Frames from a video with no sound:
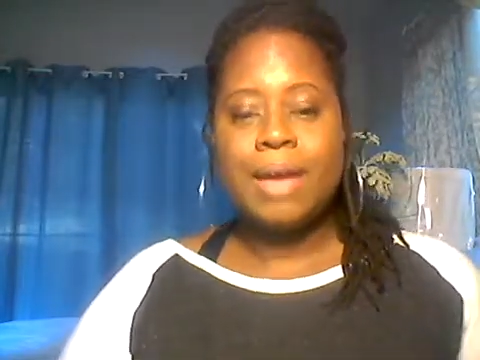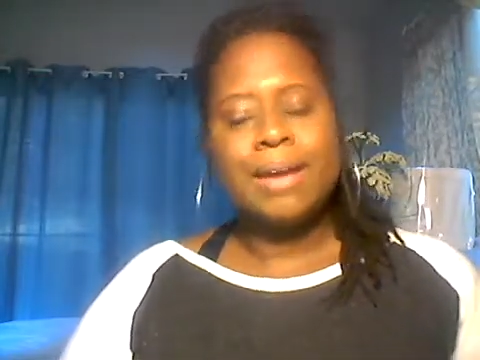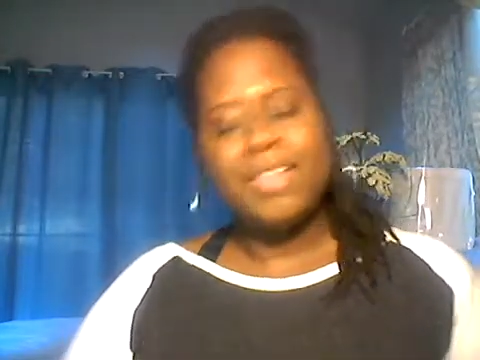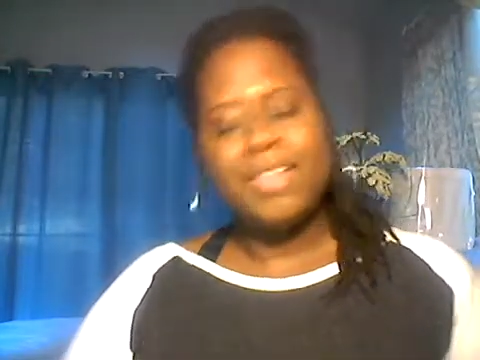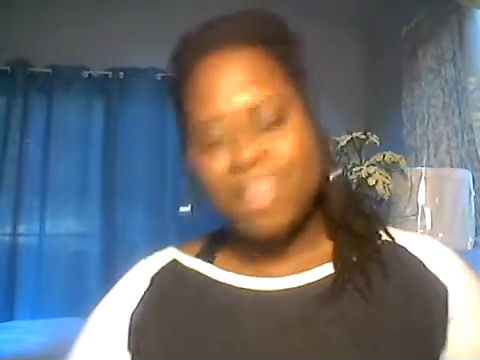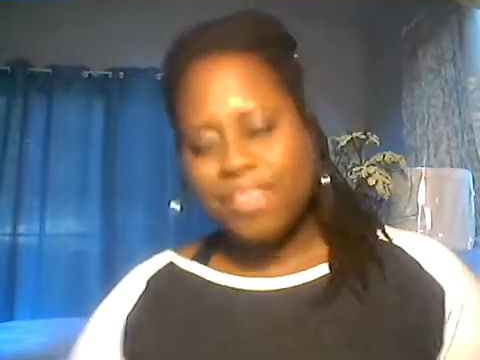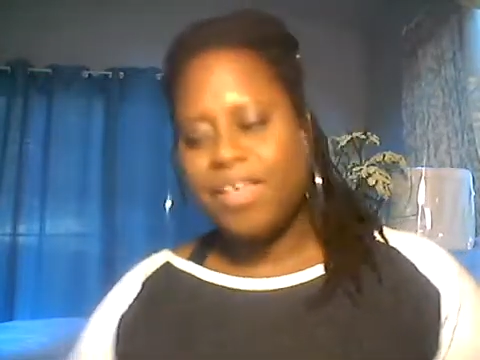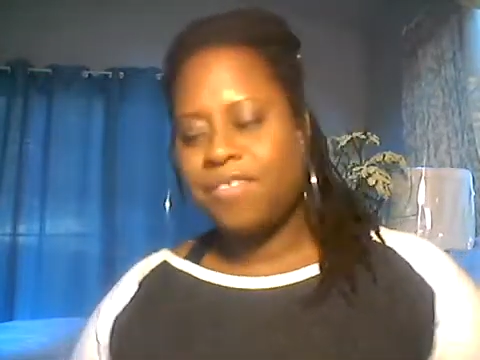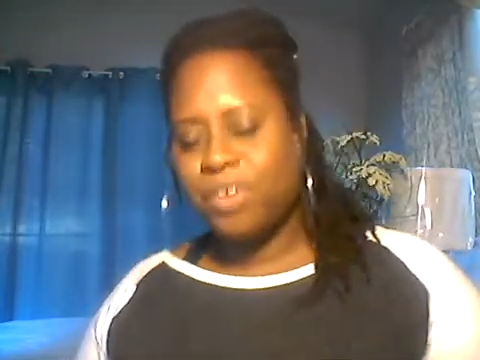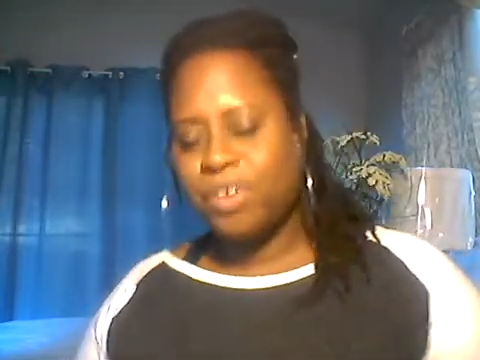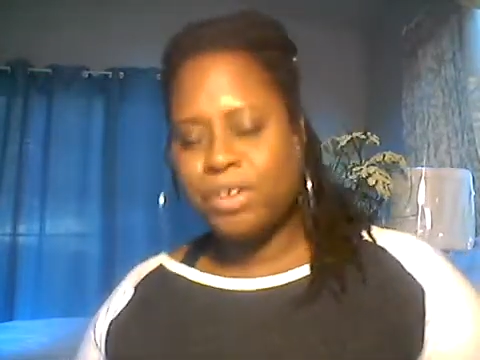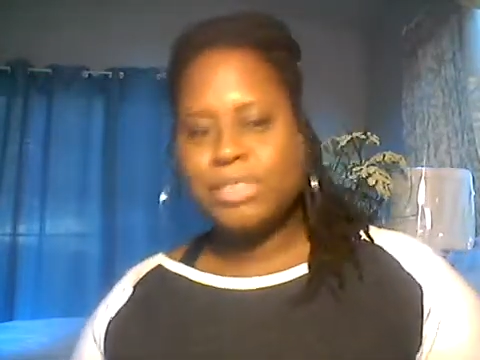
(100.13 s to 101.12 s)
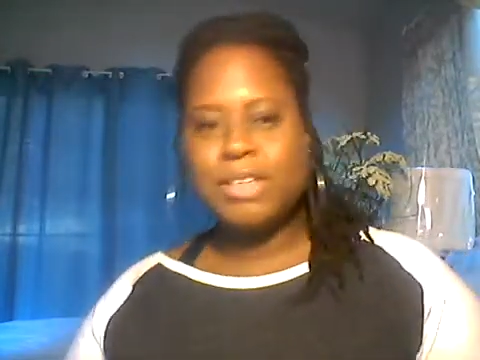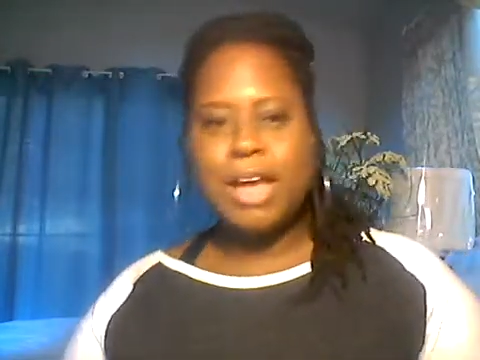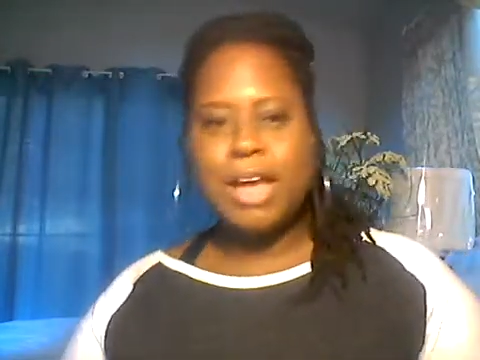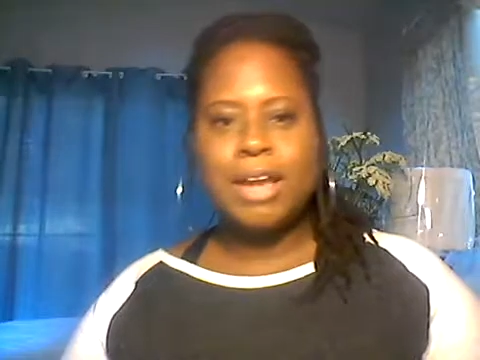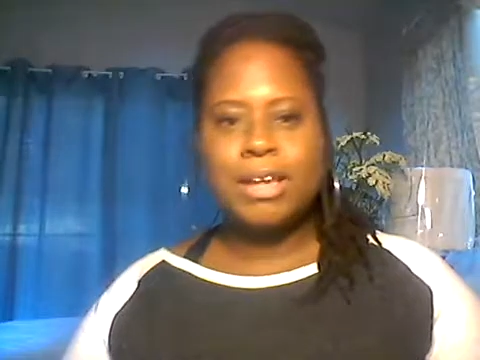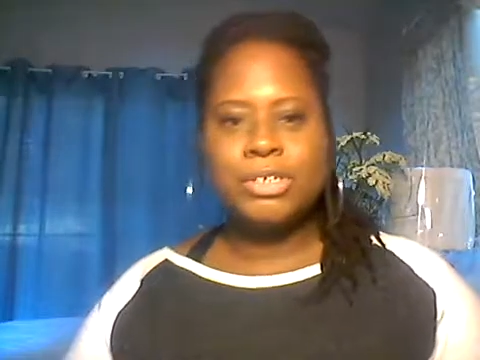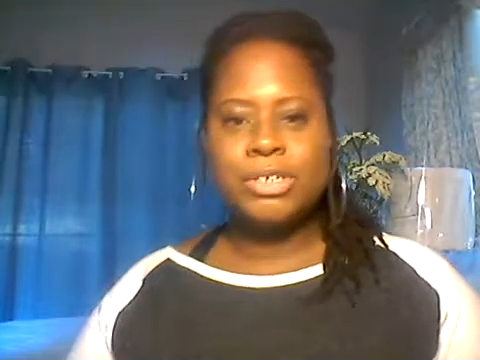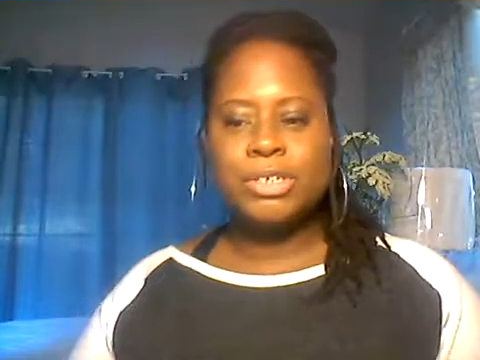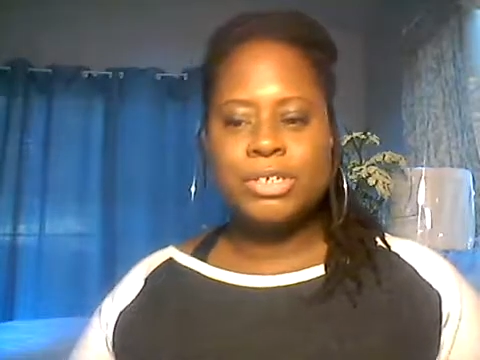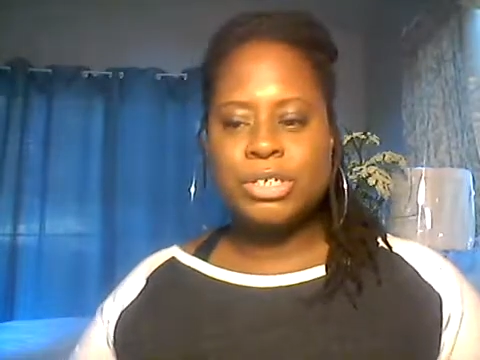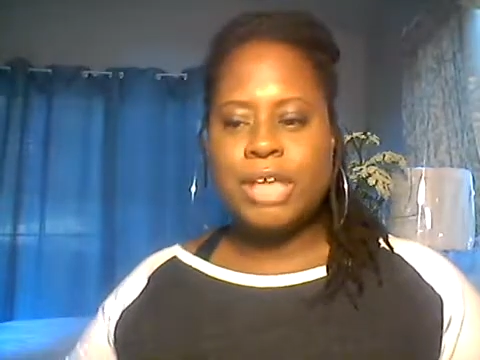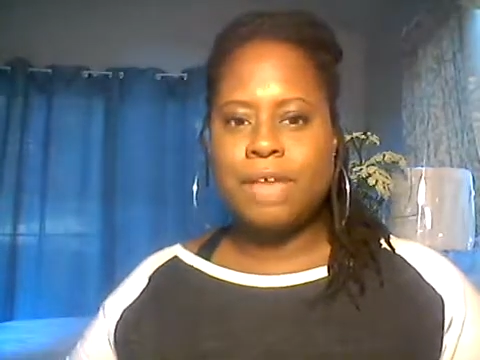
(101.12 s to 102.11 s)
I think that first I need to
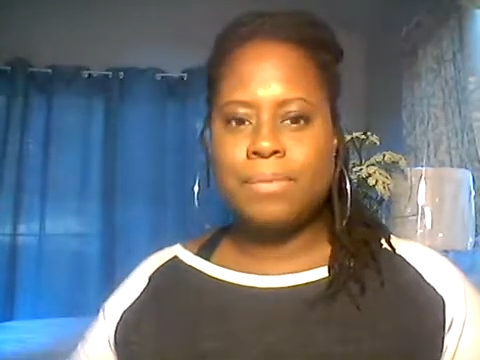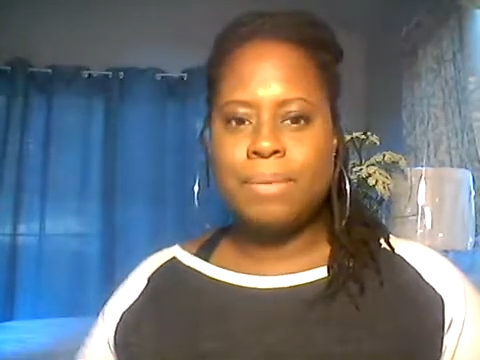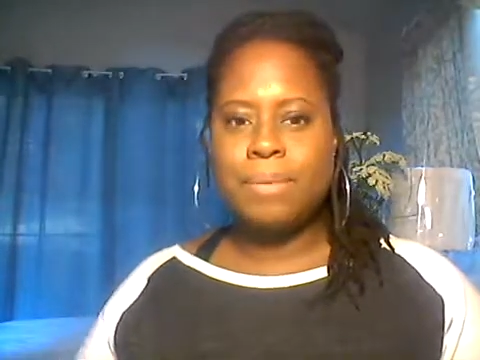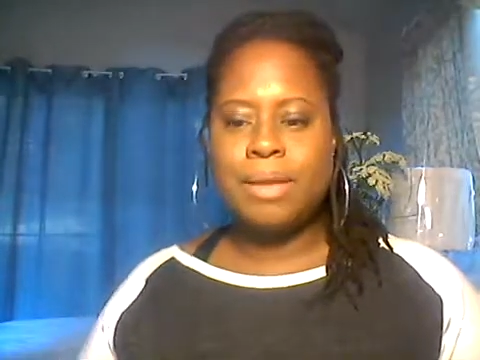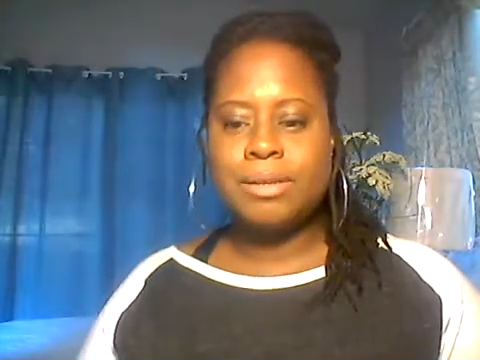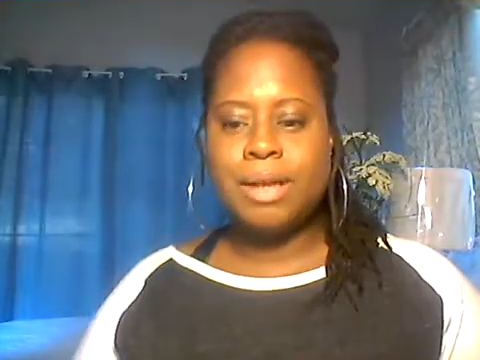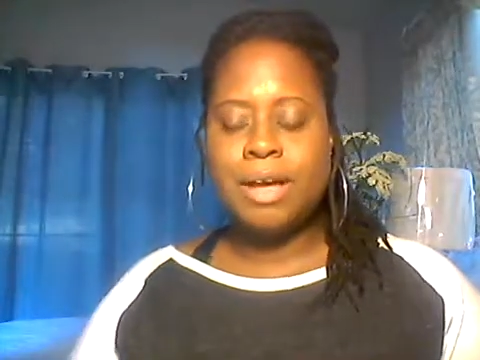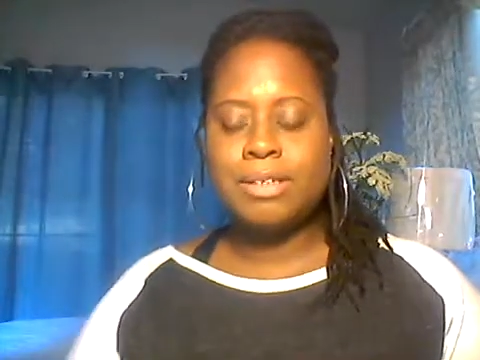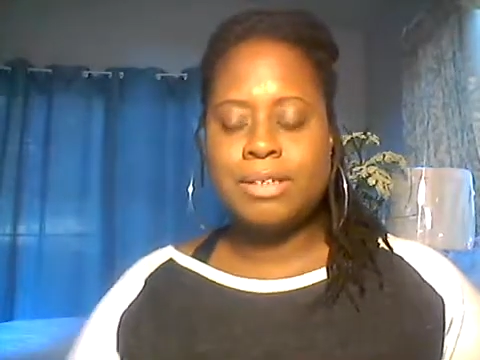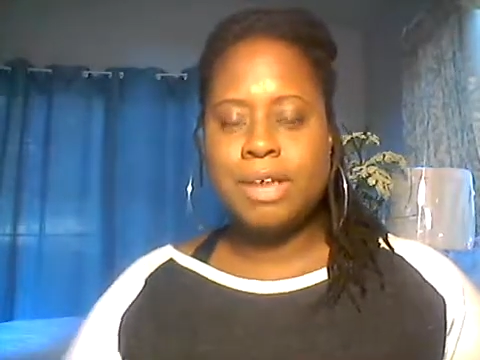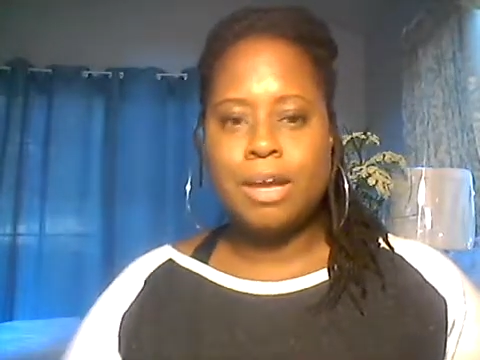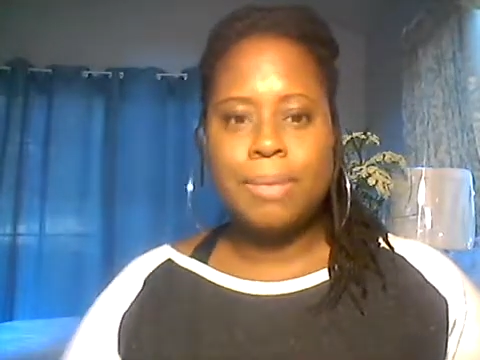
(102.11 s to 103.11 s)
just talk